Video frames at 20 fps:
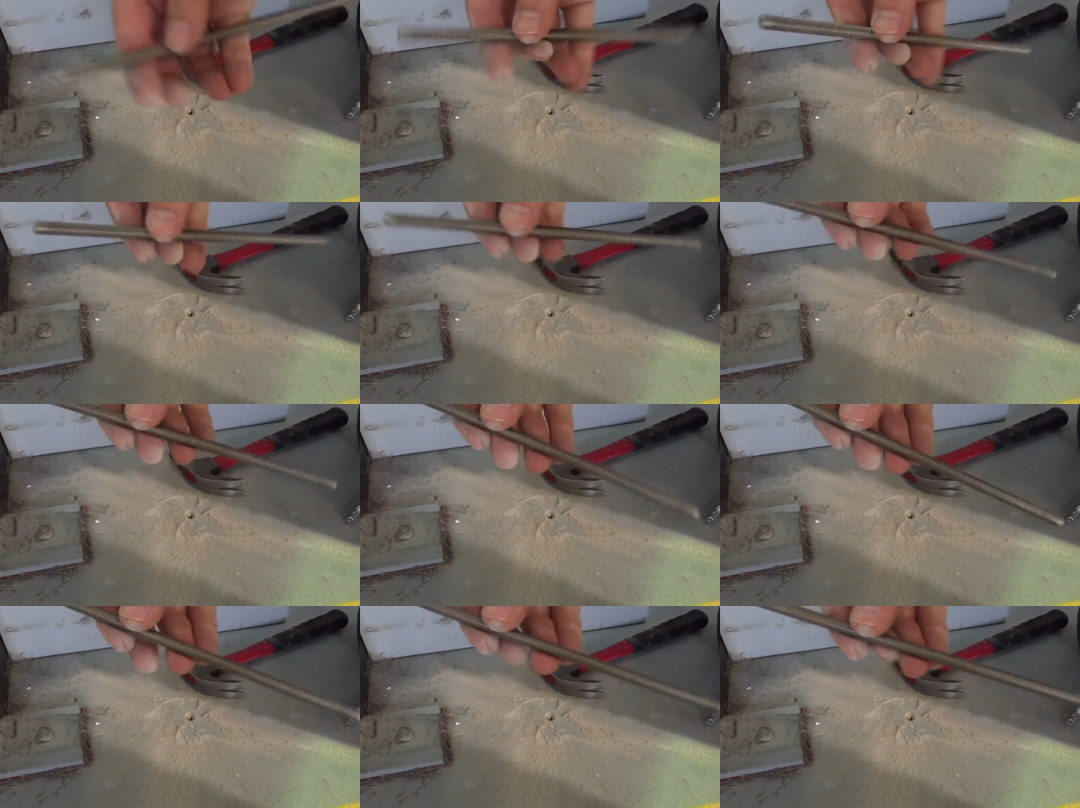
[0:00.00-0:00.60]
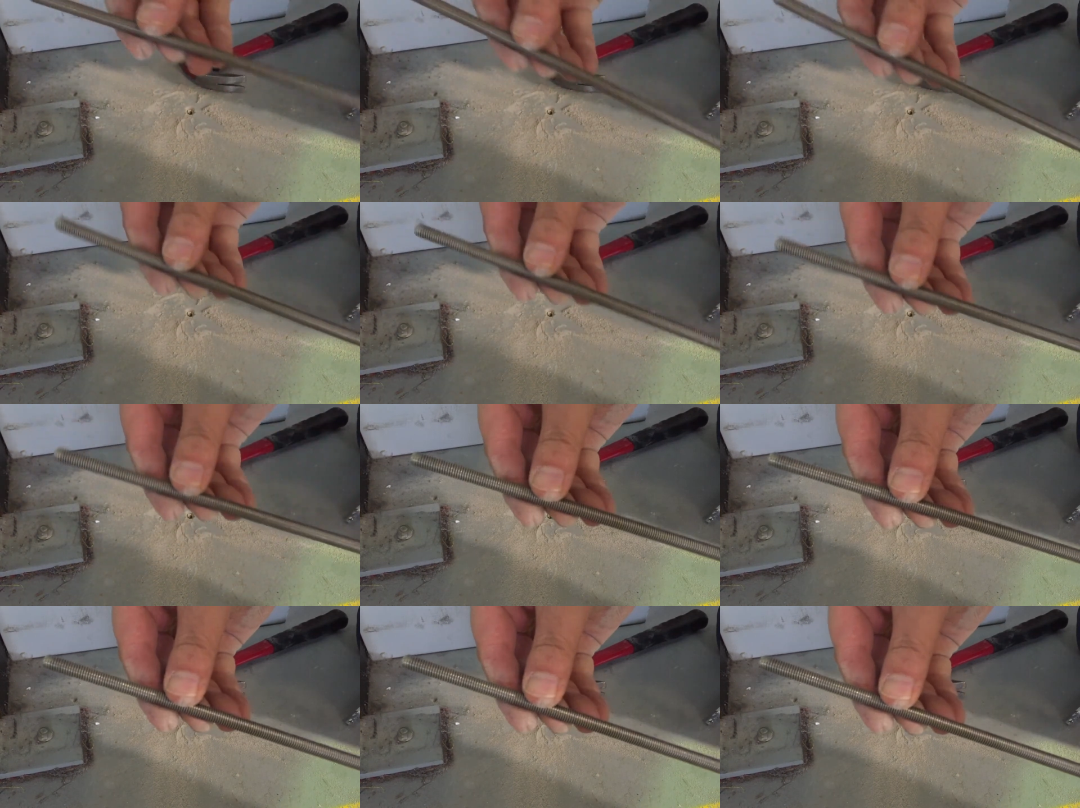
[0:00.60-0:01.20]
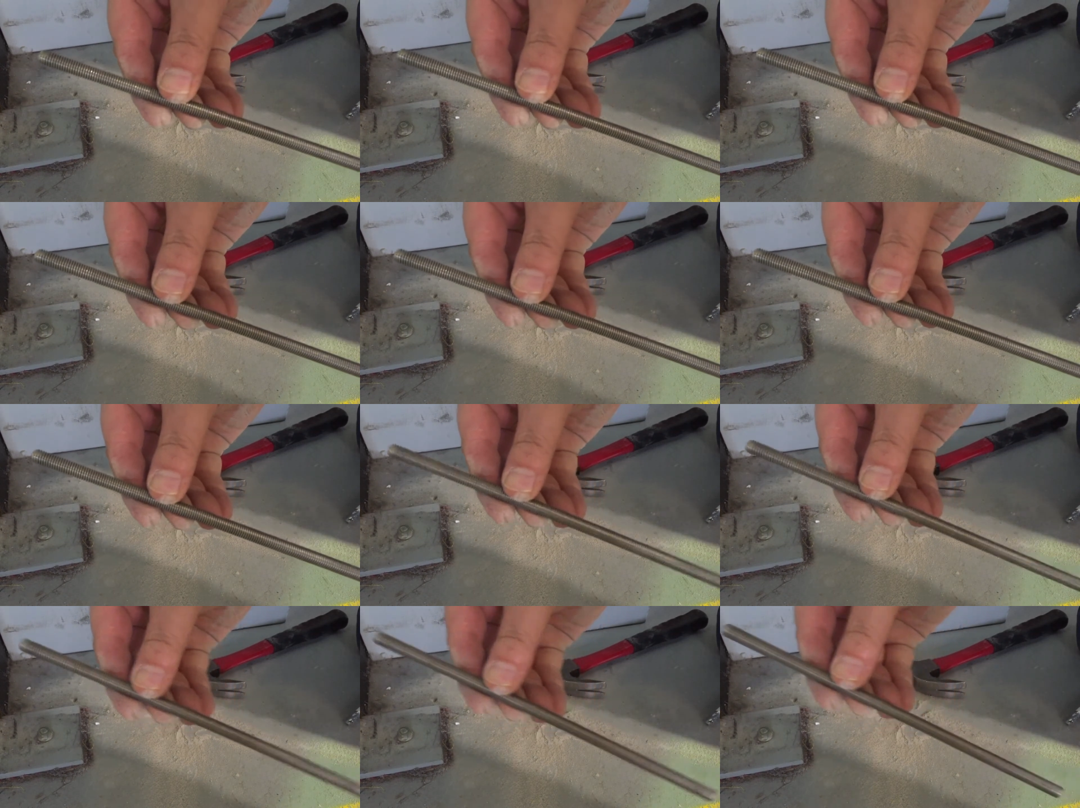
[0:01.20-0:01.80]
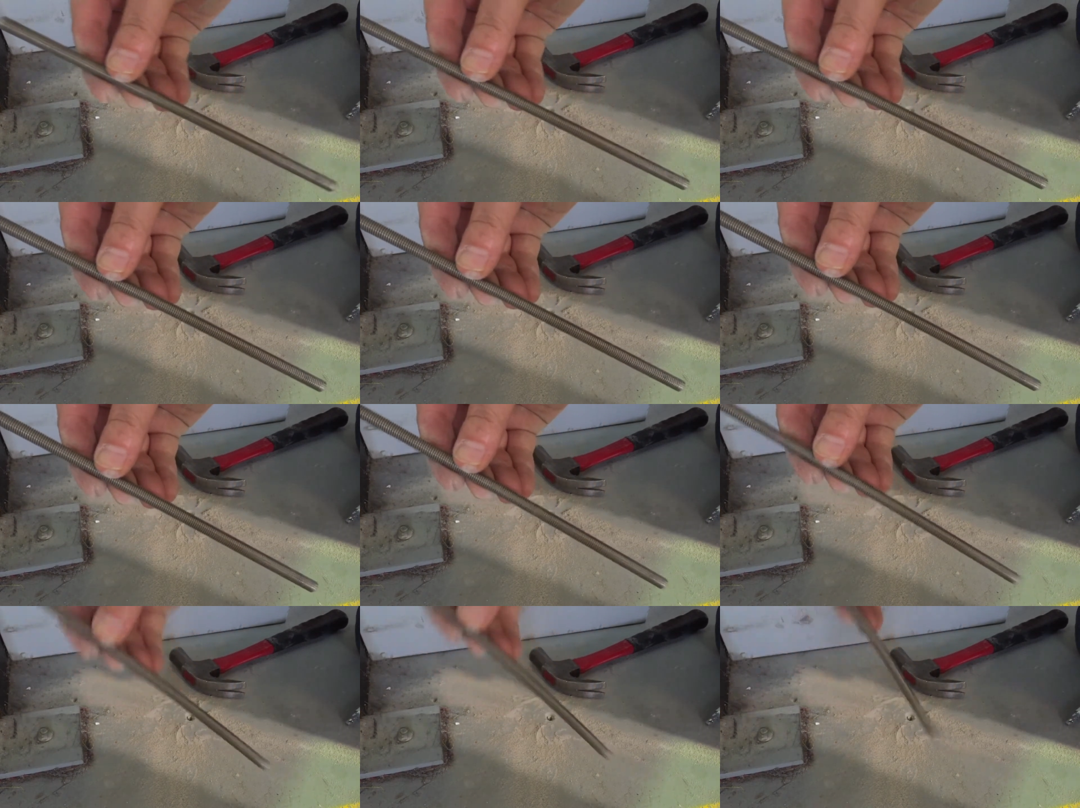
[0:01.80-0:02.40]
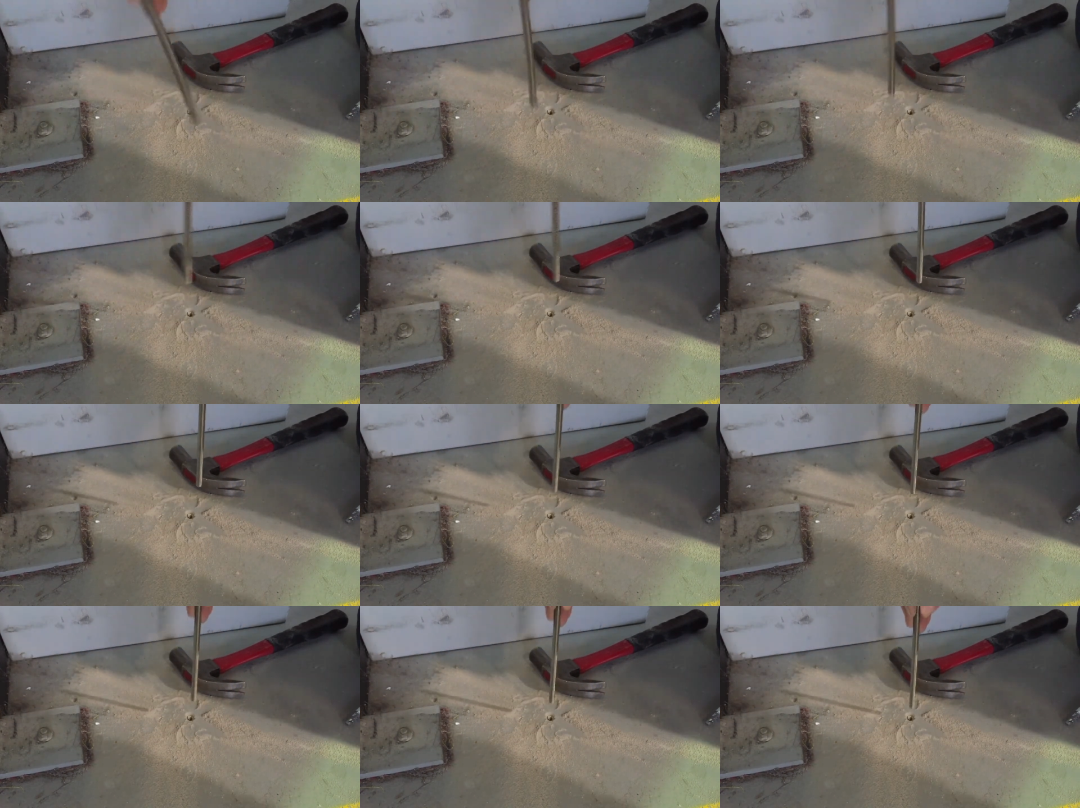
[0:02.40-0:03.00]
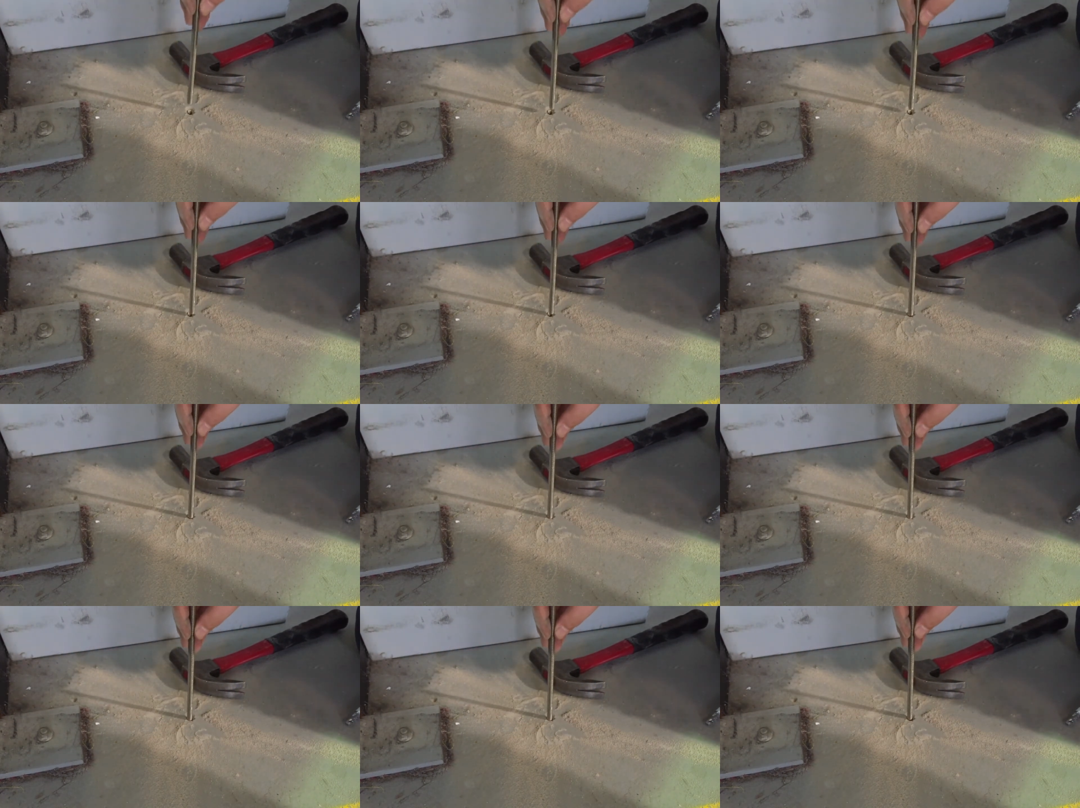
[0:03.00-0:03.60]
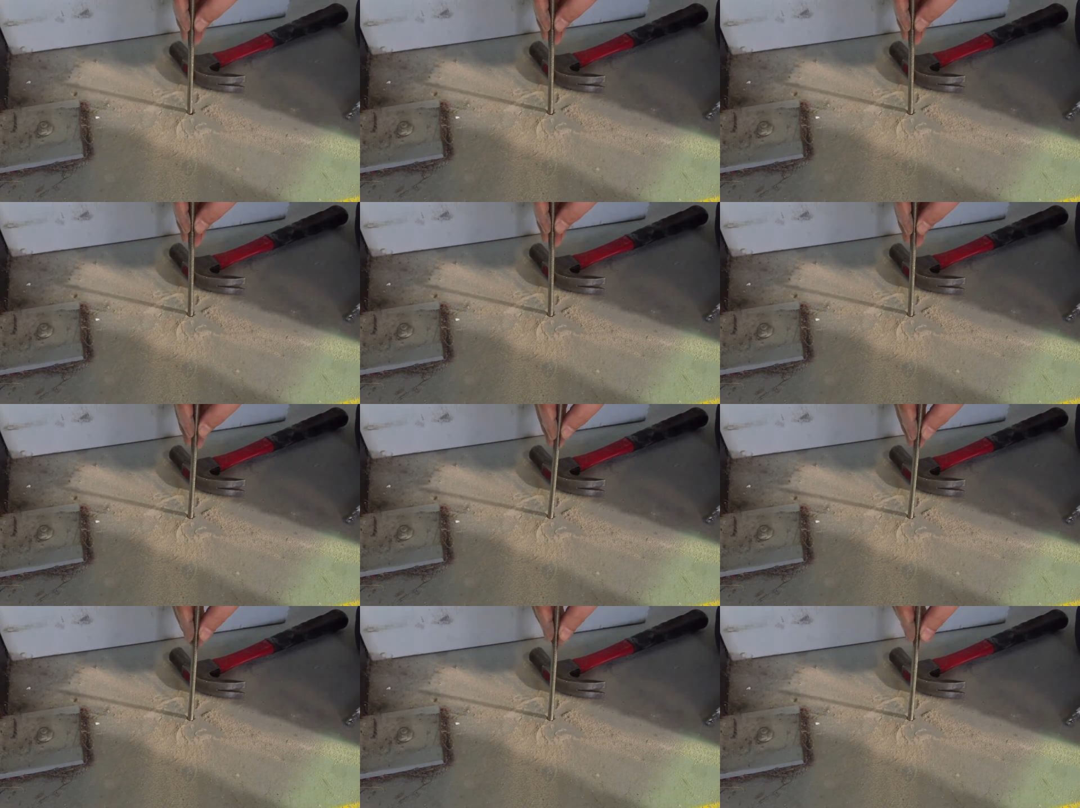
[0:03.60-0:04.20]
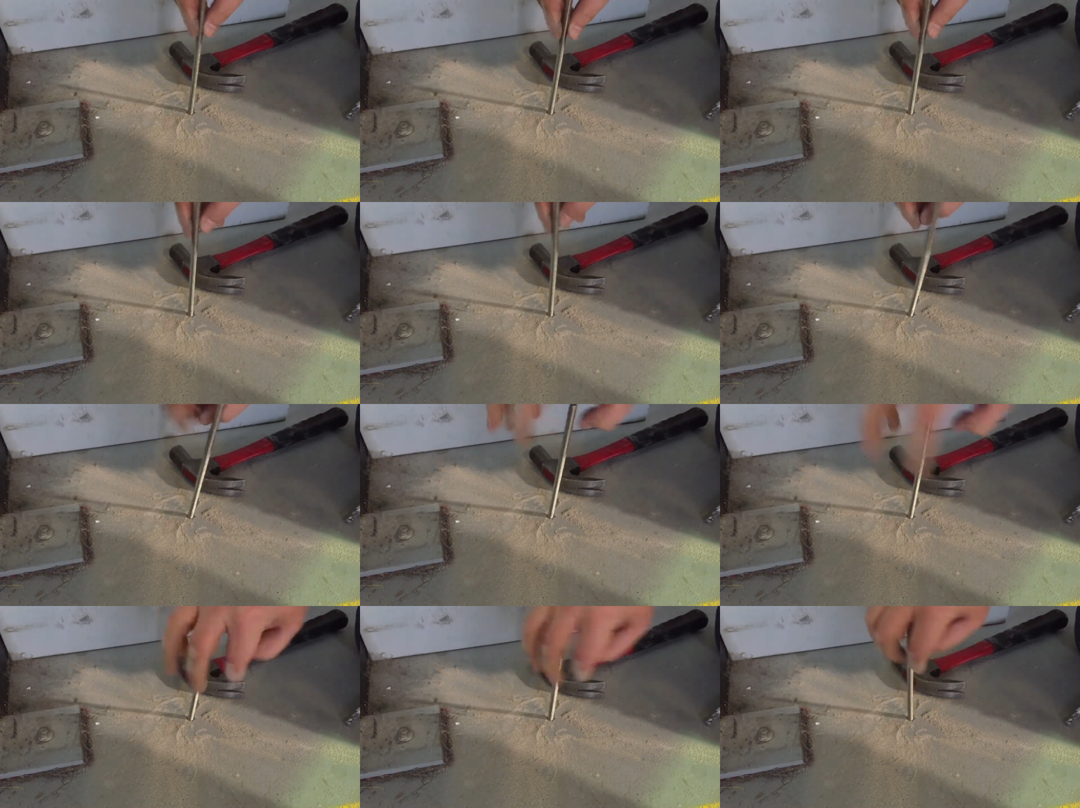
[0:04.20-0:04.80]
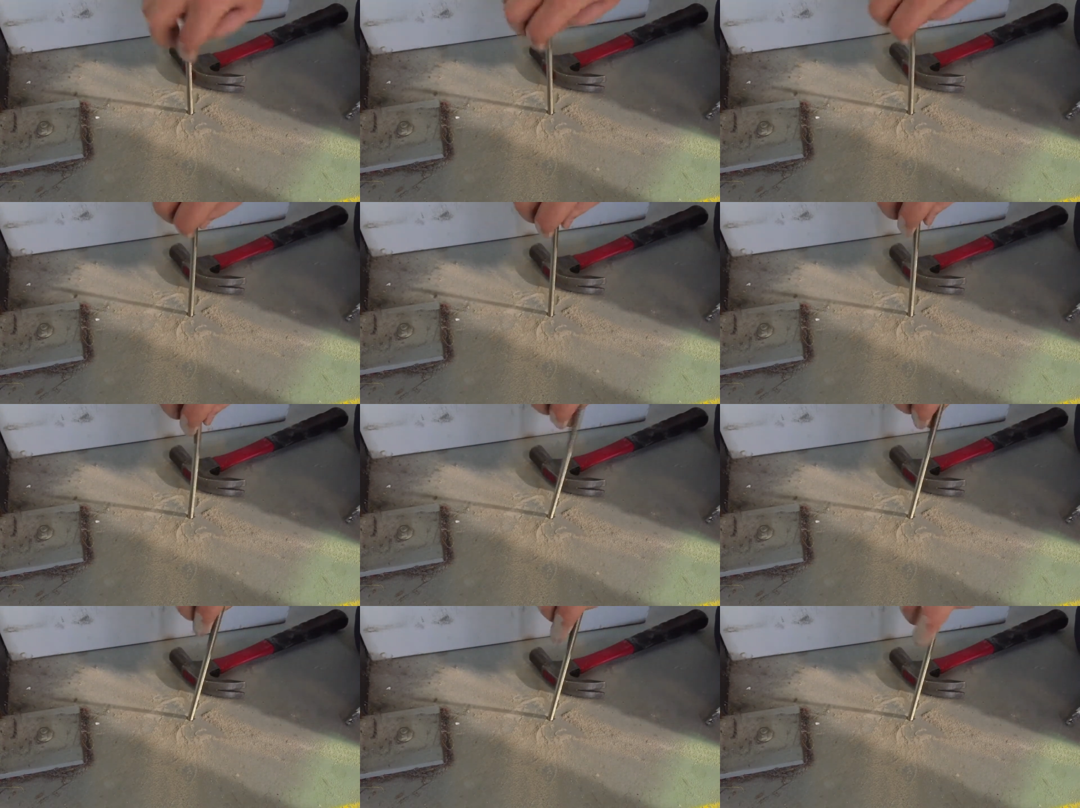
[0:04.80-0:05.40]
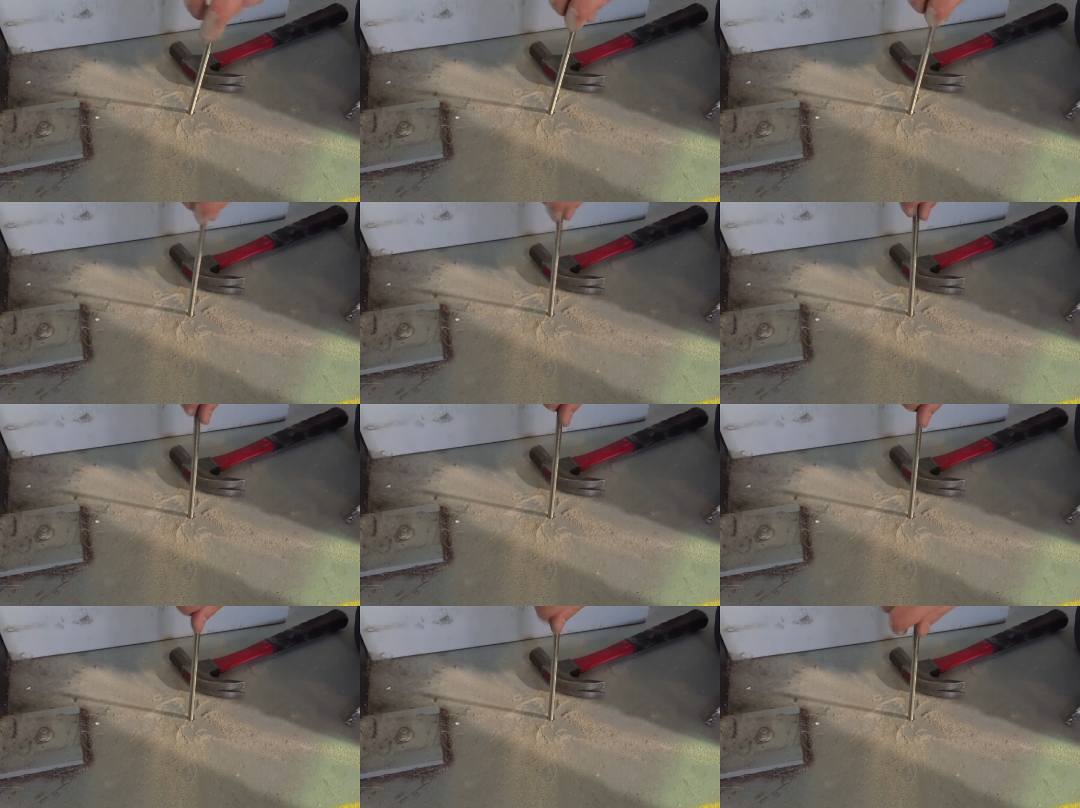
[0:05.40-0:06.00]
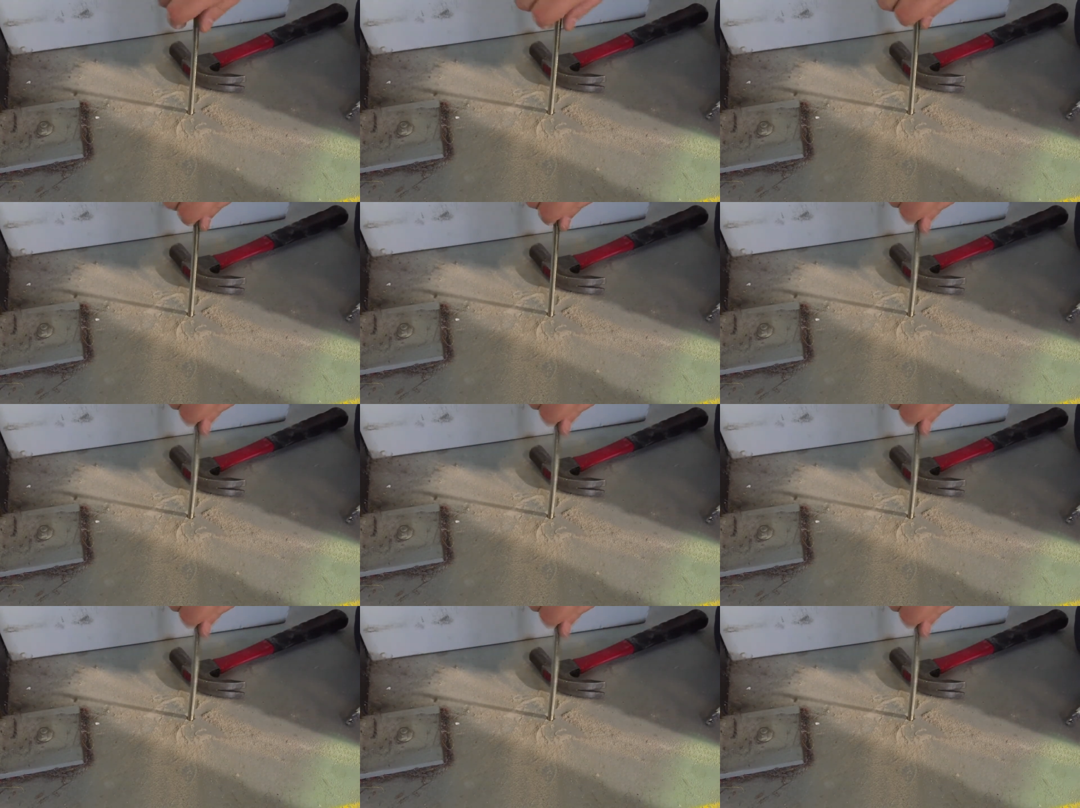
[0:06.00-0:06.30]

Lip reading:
[unreadable: no face in view]